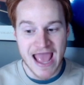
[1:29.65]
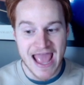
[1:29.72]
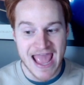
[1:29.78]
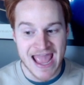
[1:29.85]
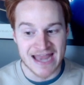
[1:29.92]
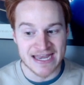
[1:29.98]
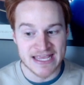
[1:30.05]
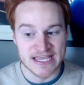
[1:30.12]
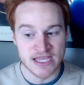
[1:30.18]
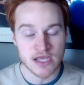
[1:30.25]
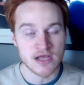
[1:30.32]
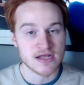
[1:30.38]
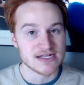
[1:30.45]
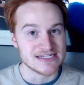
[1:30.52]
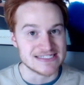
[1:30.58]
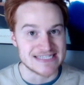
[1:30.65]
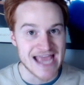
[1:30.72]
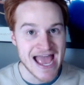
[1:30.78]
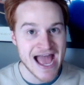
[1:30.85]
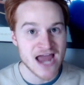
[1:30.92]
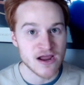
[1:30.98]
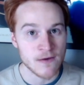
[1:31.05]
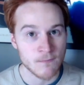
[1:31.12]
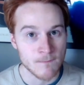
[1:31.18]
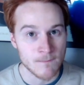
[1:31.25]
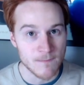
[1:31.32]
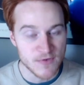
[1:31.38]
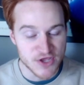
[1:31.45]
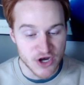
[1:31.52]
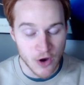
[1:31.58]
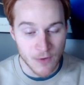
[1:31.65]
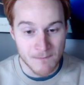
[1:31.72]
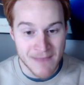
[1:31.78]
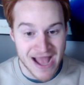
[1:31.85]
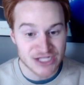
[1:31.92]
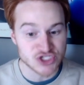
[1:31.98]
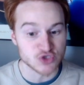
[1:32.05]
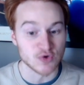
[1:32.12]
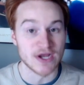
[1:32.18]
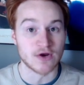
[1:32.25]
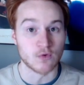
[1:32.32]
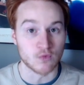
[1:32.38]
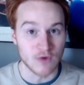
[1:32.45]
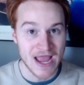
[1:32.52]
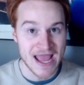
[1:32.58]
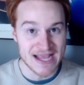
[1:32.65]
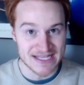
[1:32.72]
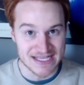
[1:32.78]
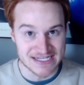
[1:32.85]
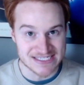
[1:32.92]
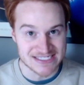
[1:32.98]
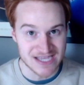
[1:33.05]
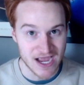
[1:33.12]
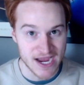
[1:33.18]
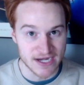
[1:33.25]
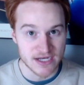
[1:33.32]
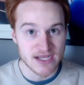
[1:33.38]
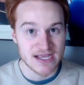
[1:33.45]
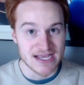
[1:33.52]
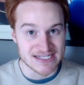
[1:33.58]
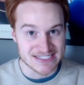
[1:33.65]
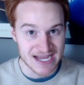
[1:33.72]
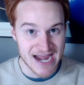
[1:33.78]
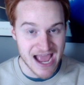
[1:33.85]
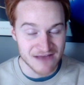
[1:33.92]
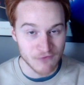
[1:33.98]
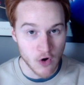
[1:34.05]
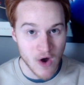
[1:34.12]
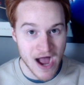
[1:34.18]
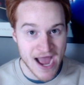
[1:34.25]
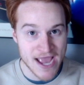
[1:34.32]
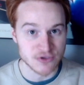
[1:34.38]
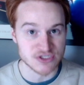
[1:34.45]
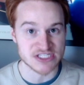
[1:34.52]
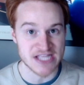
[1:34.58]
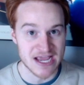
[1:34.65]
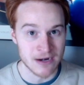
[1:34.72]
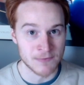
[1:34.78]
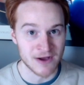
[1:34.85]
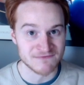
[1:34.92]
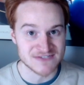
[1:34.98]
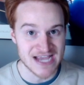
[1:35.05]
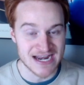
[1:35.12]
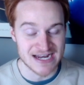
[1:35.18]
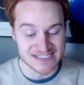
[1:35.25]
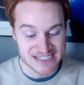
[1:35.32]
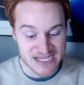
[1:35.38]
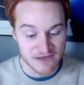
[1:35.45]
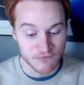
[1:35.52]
Any data, you know, metric ranking site is going to have Ohio State above Tennessee.